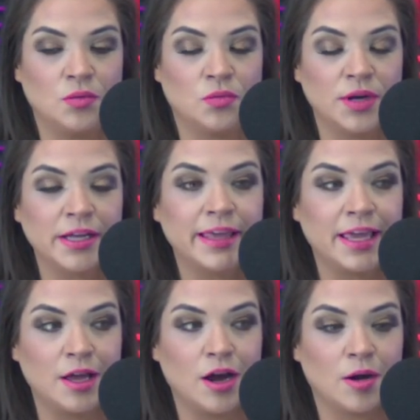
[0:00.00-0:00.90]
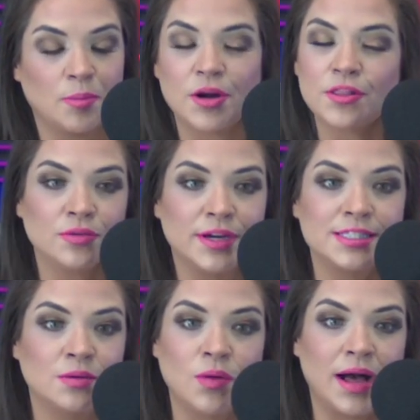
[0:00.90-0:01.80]
really are part of the
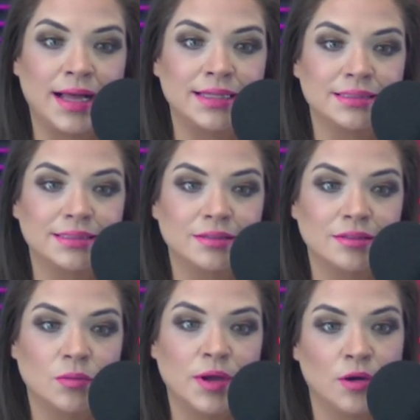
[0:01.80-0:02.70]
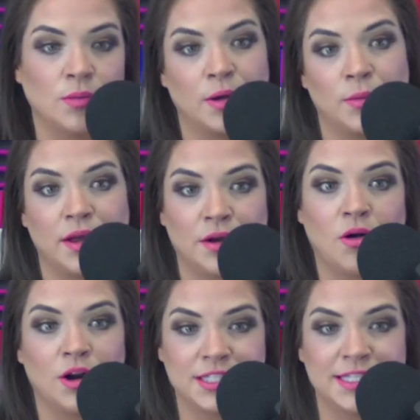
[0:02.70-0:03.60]
reason why we are where we
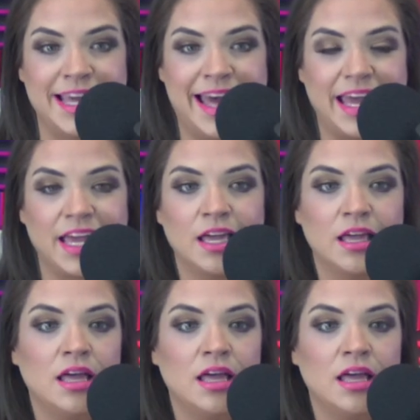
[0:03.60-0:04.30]
are today.